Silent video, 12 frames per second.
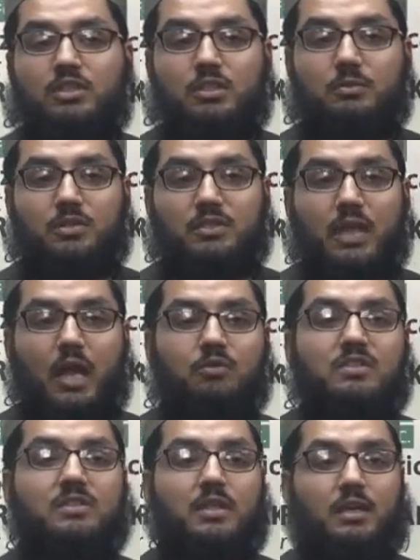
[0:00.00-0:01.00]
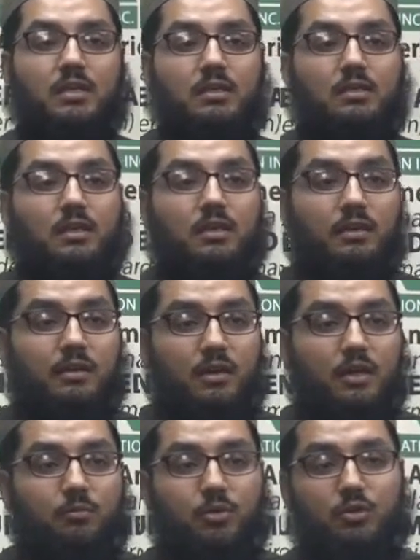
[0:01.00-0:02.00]
She was outstanding.
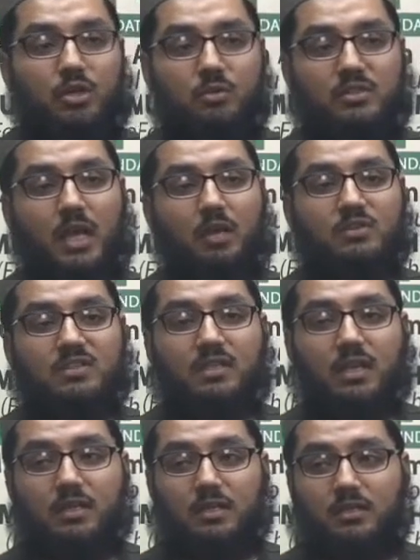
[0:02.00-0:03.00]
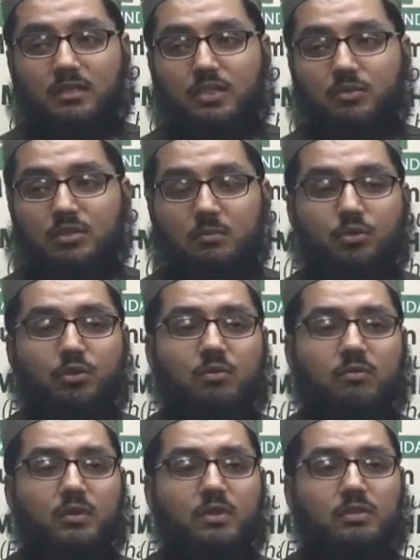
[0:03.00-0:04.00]
Her beauty was outstanding. She was a
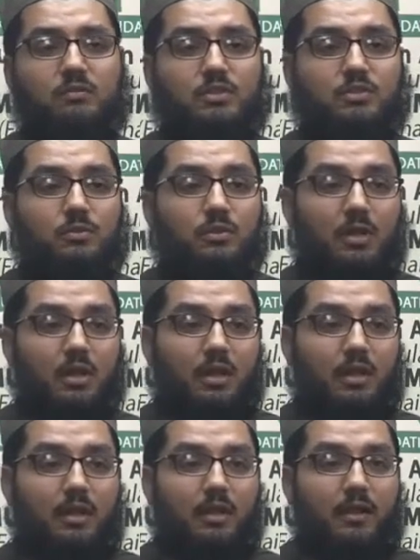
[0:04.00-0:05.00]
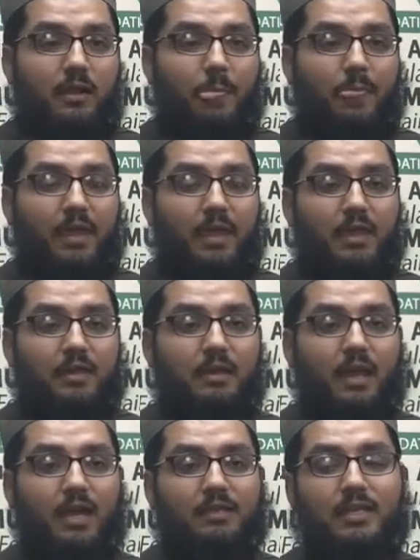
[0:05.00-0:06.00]
beautiful individual,
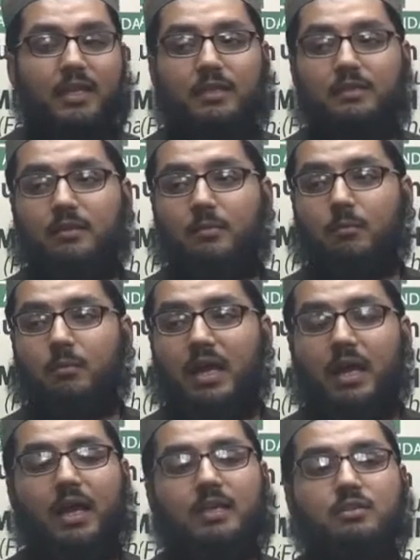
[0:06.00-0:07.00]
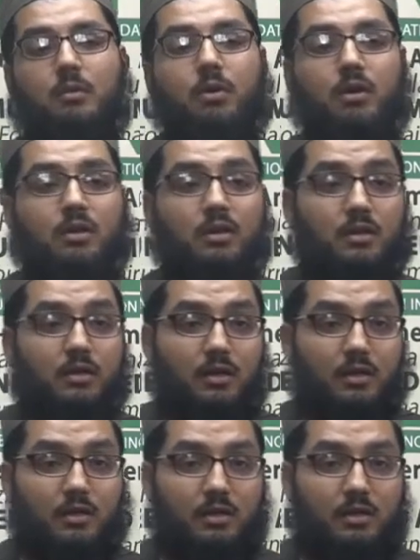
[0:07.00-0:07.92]
and I laid my eyes upon her.